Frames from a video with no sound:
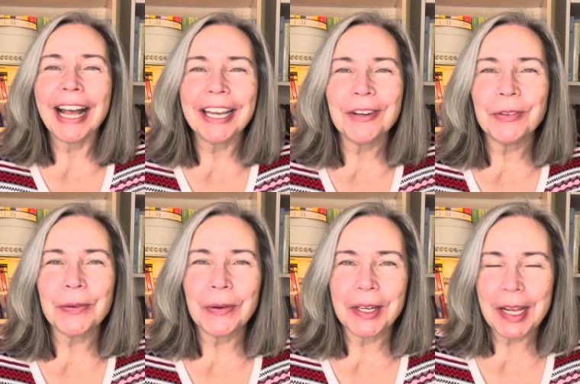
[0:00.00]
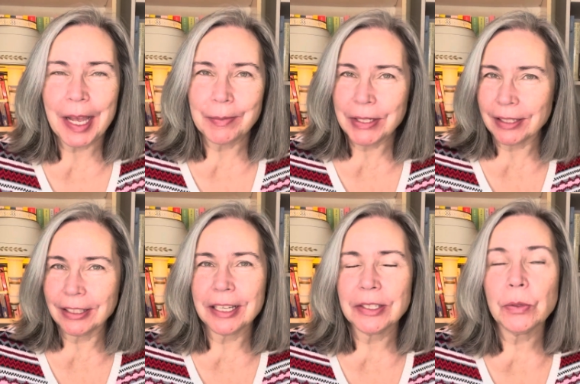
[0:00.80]
Hi everyone, I'm
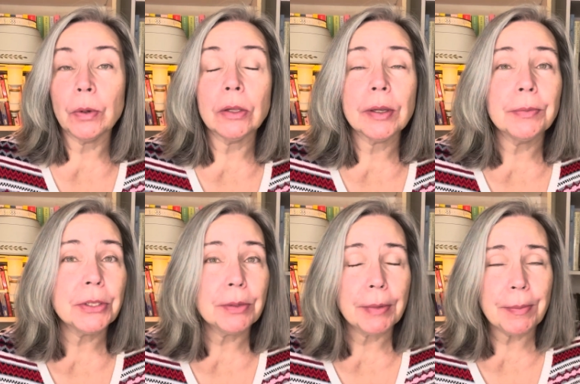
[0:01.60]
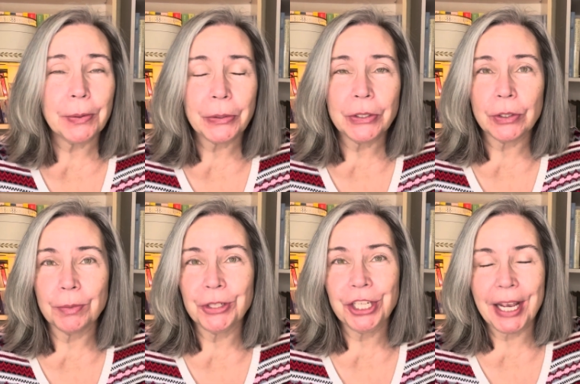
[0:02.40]
Celeste. Welcome to my
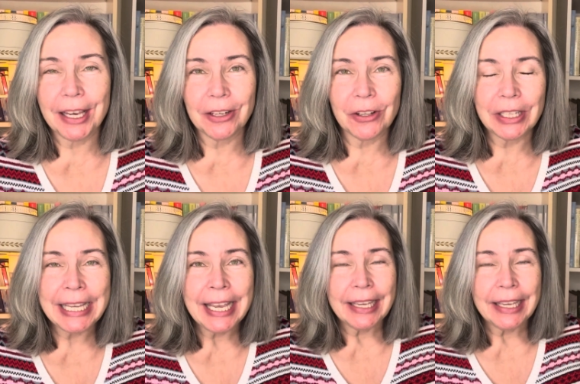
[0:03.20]
booktube channel.